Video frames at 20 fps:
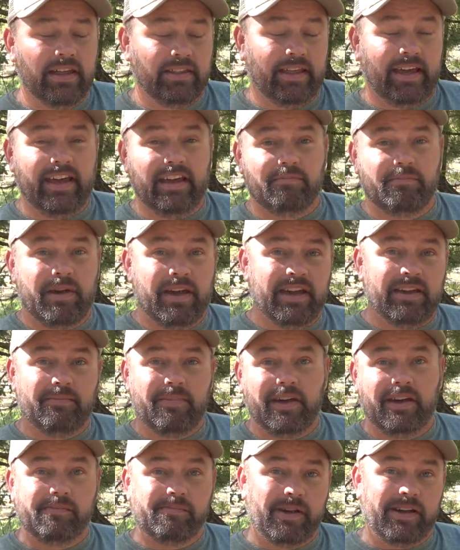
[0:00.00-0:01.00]
they get big
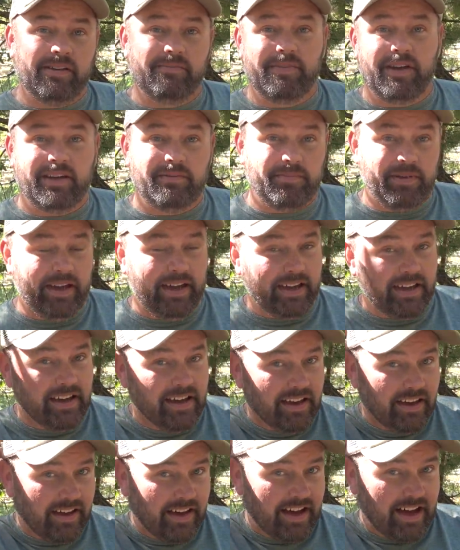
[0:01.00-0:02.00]
big big big big
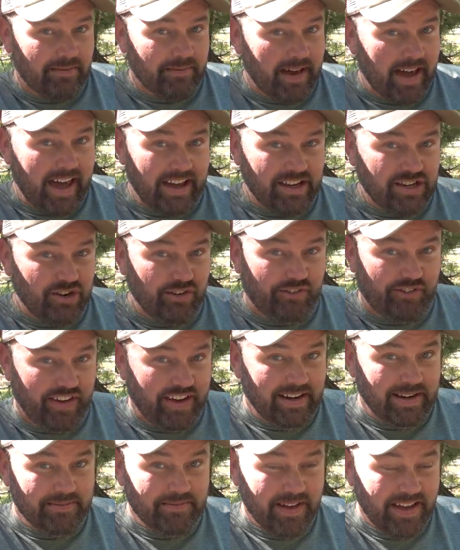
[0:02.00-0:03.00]
um, as you
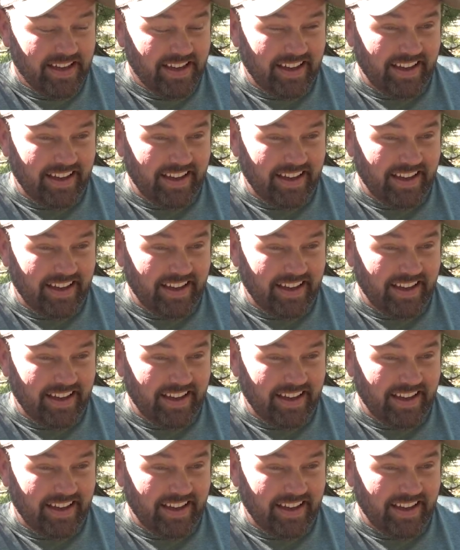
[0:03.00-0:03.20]
feed them